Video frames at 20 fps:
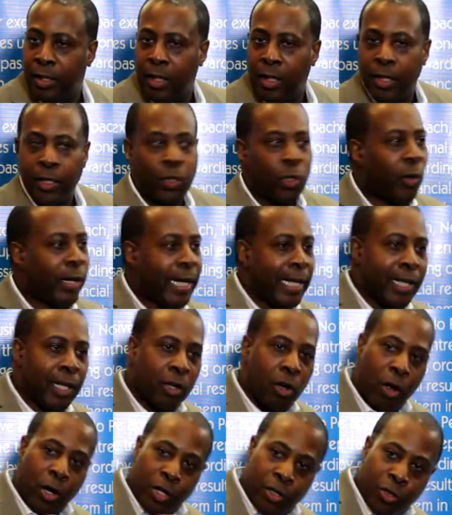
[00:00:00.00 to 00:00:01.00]
You're either
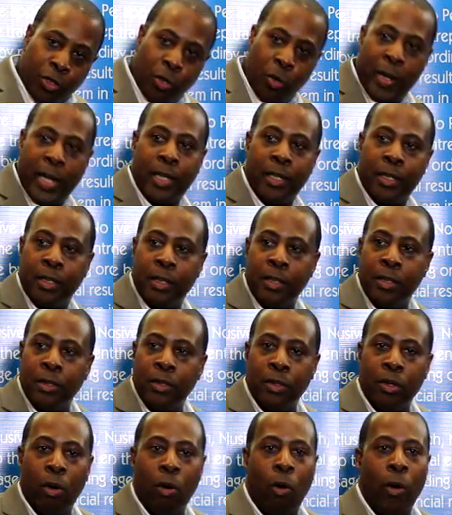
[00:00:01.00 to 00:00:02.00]
going to do it
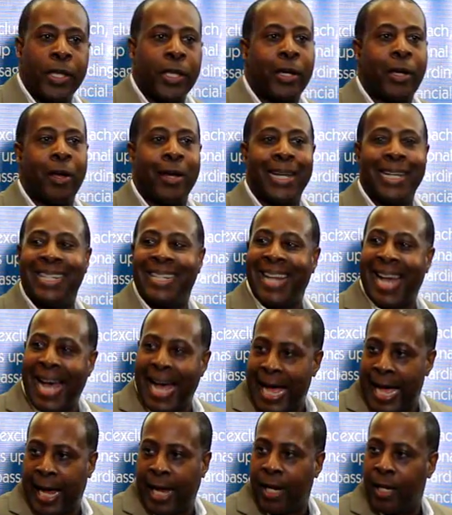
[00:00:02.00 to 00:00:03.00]
or you're going to
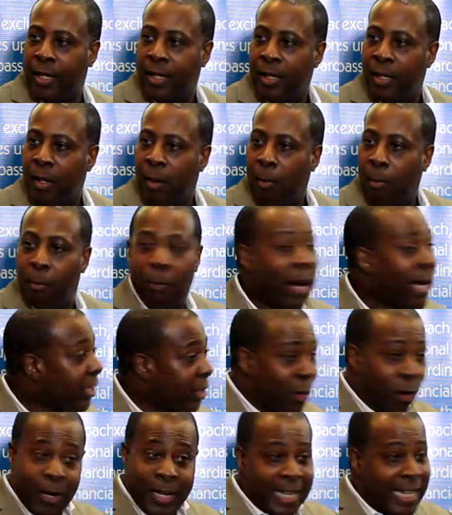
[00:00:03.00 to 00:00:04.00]
die.
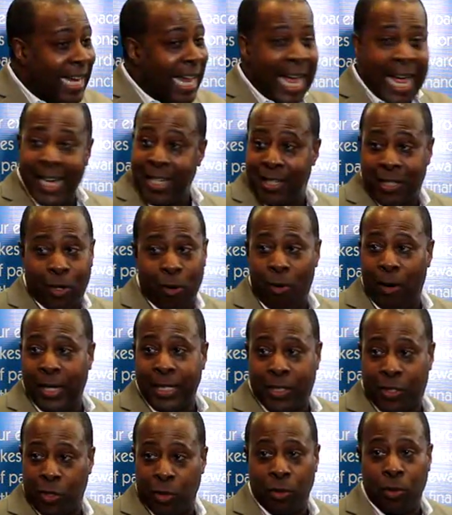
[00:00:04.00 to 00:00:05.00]
But you're not
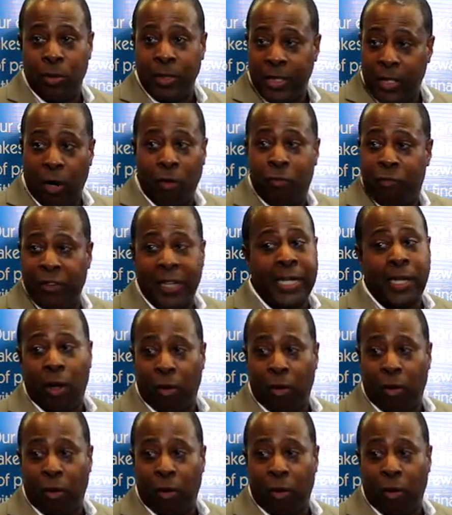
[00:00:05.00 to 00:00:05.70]
going to, you know, pheno.